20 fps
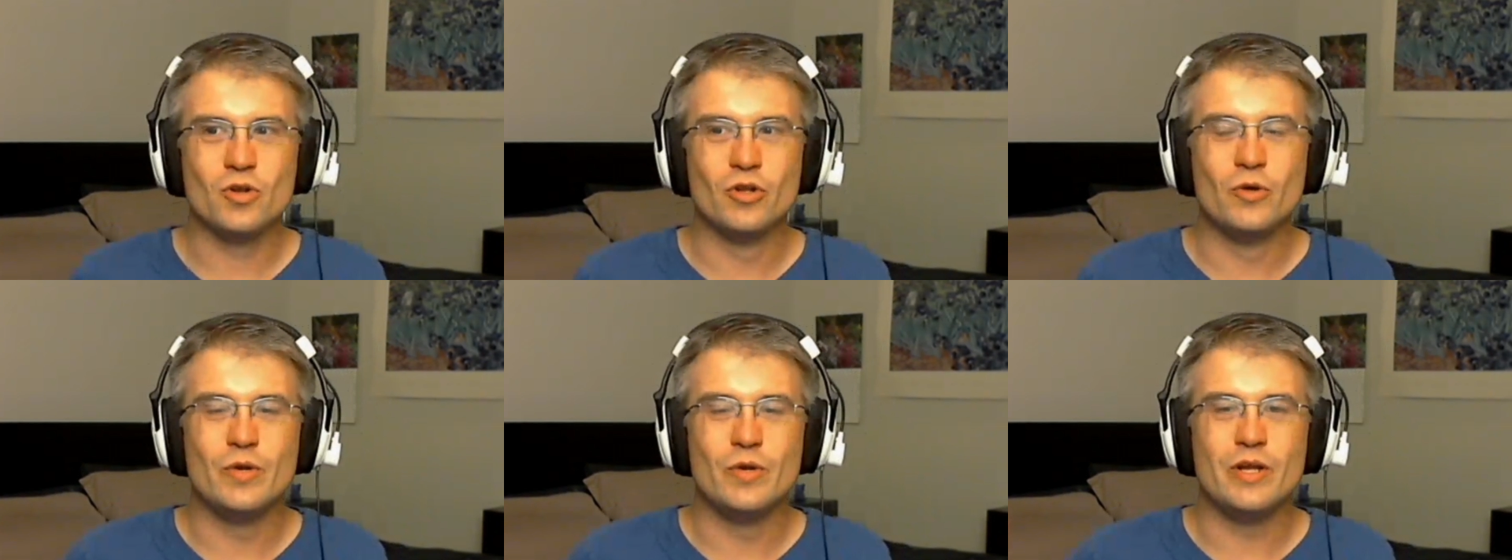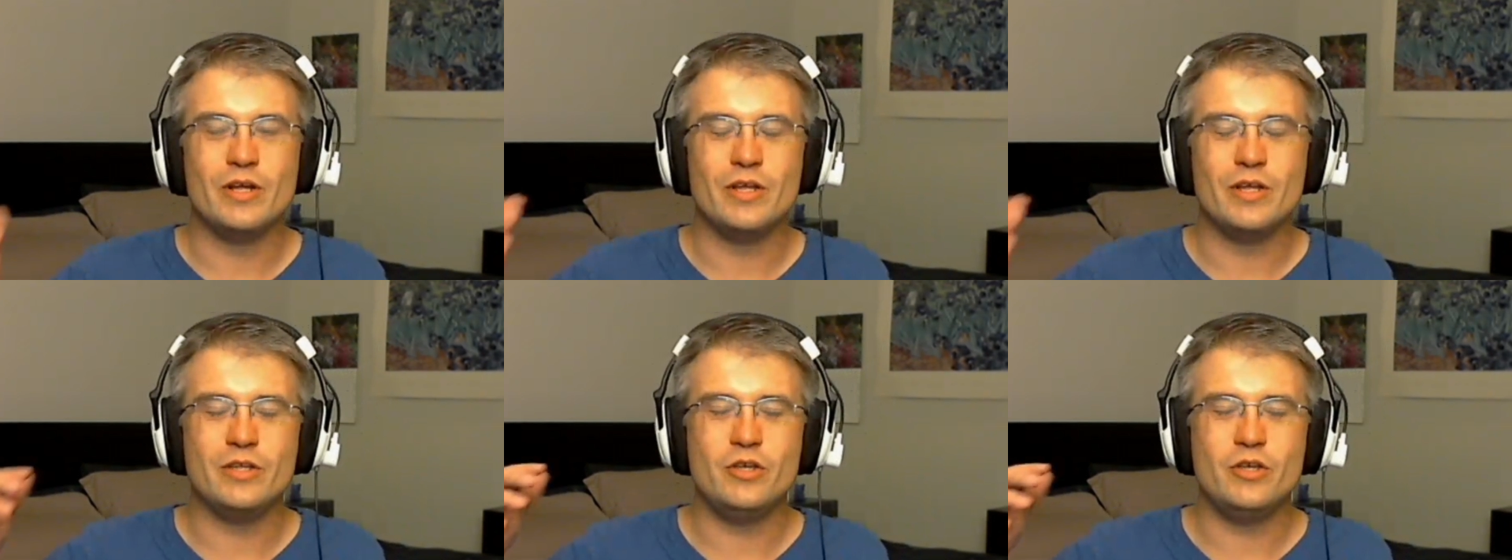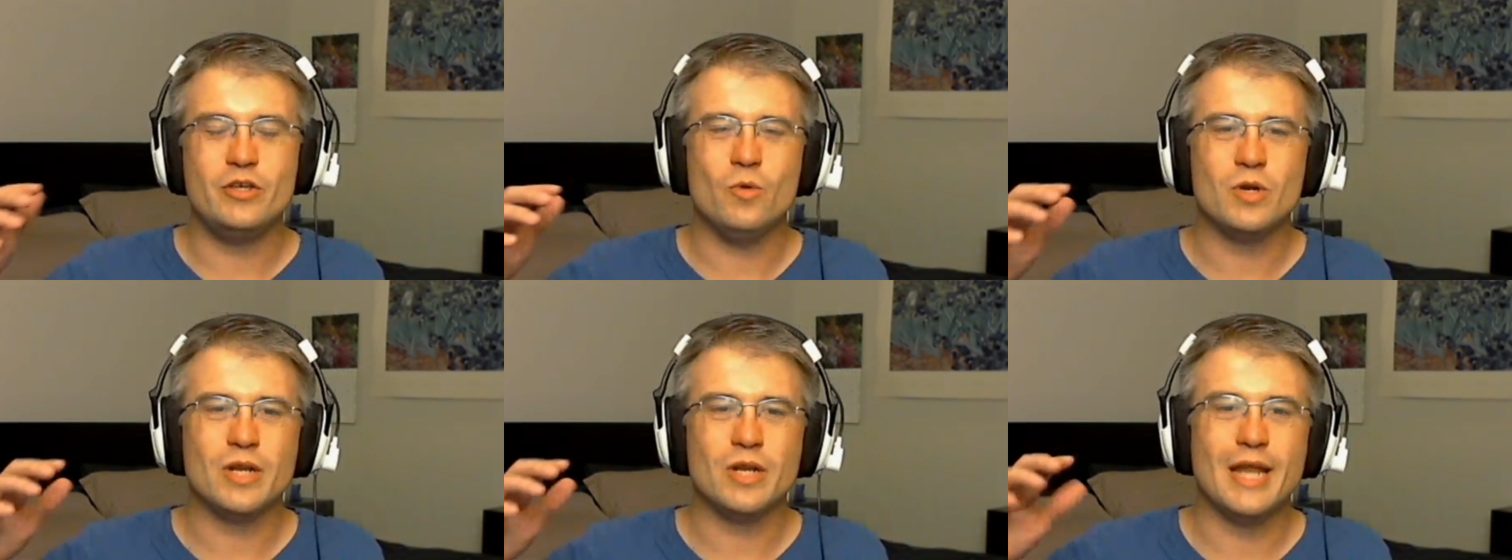
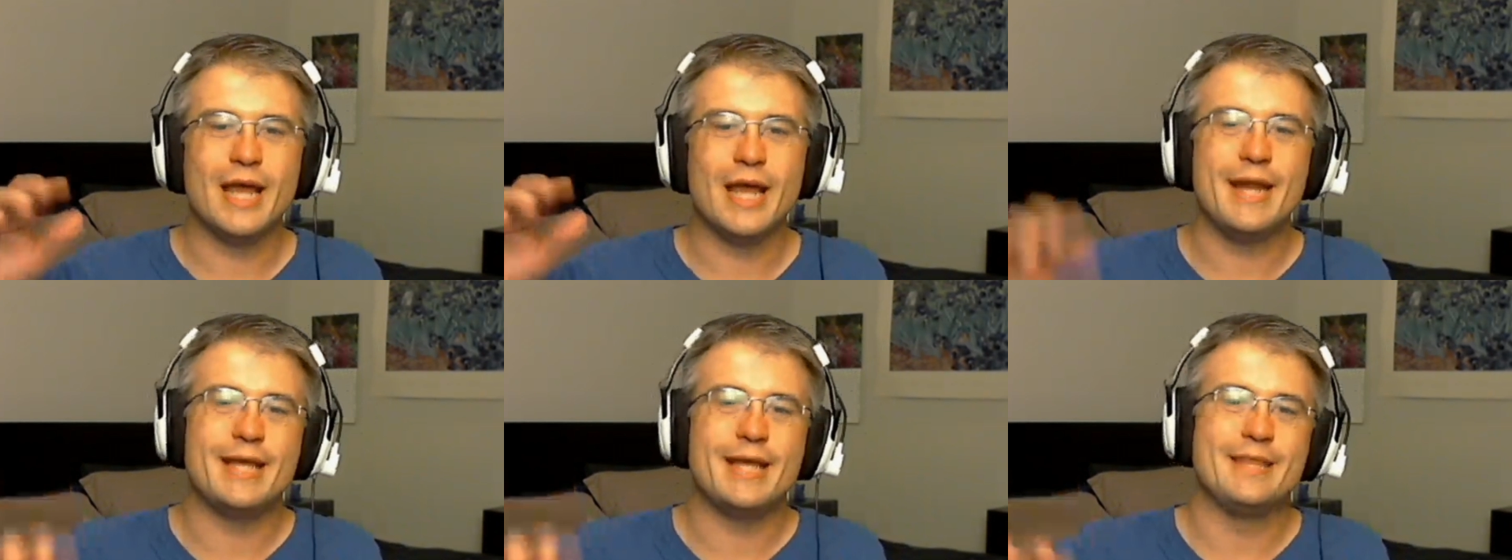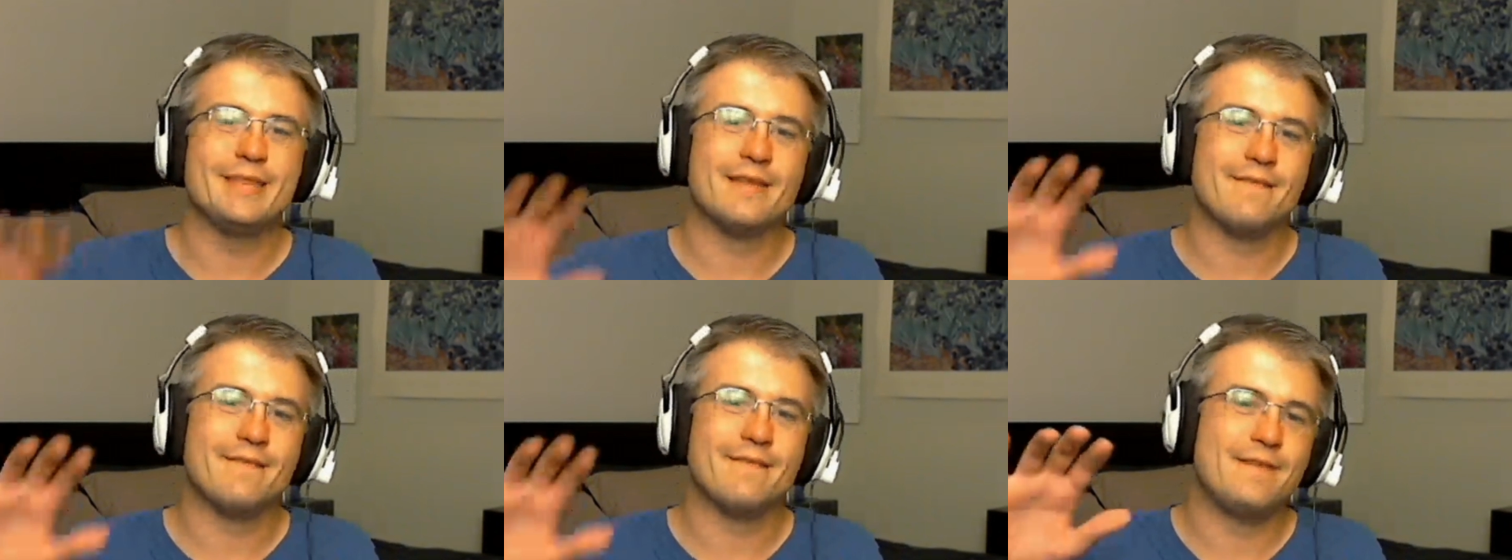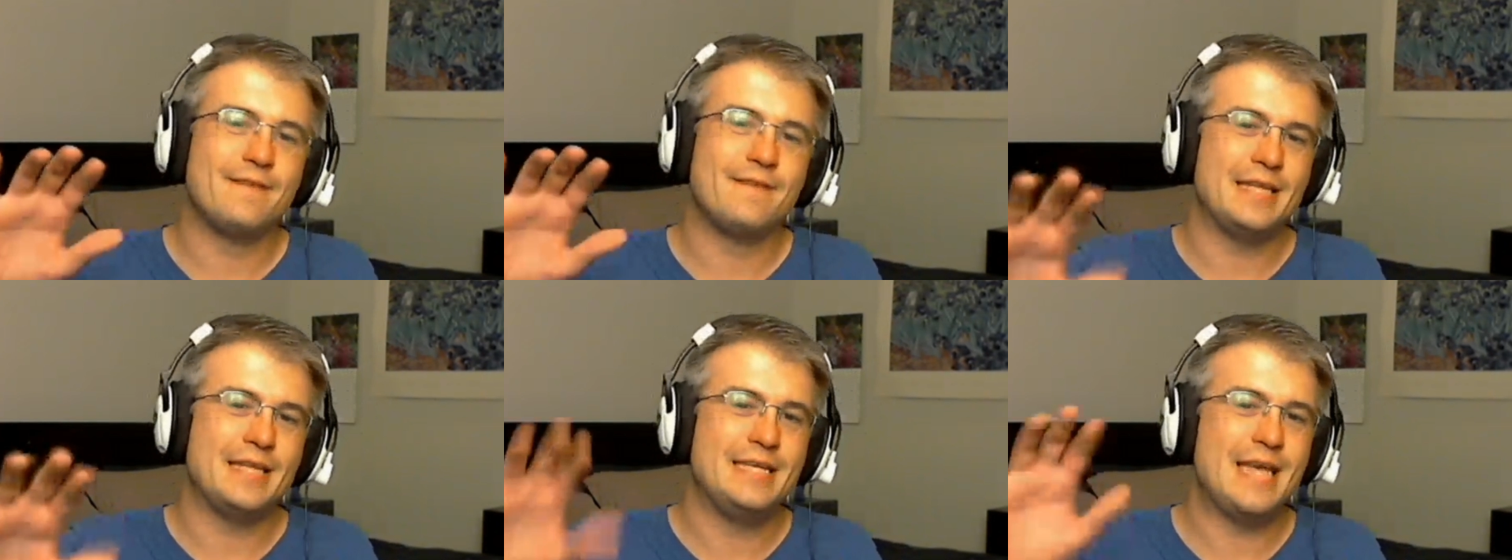letting the
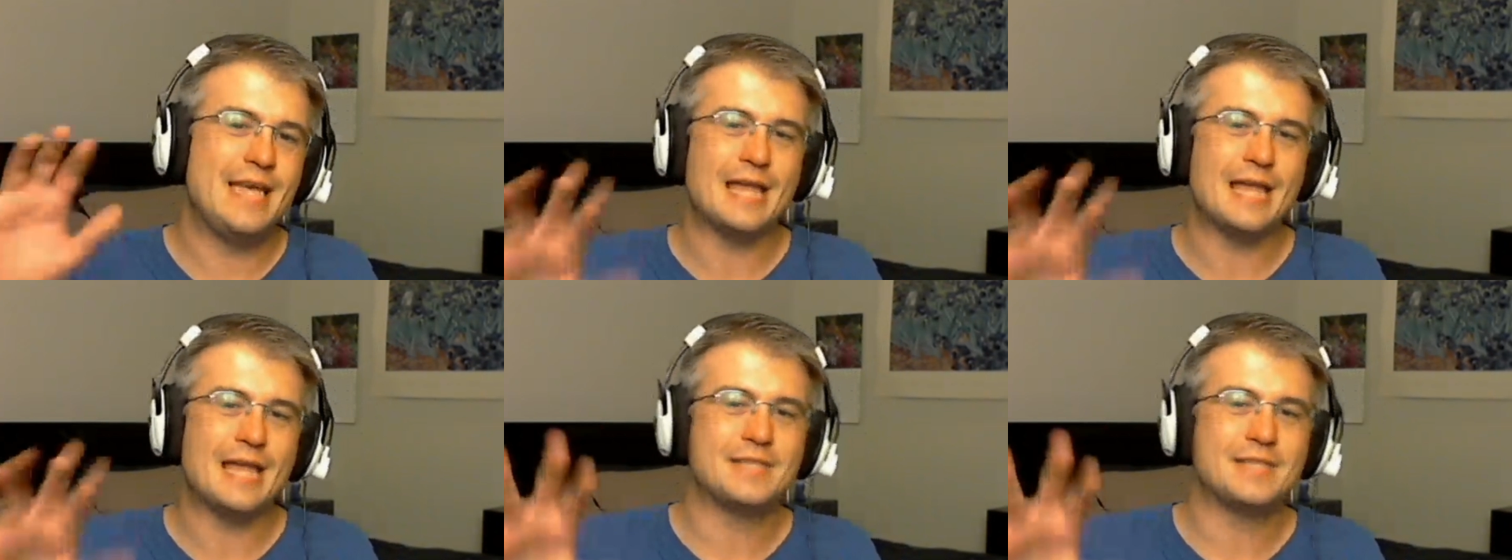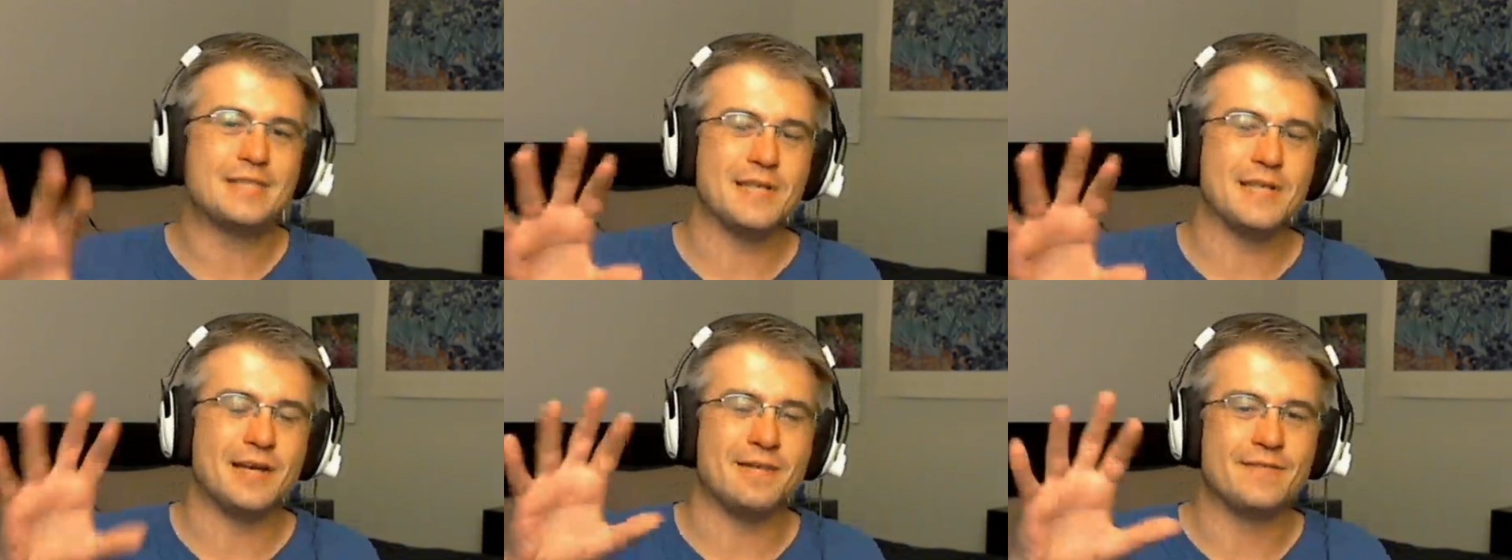vignettes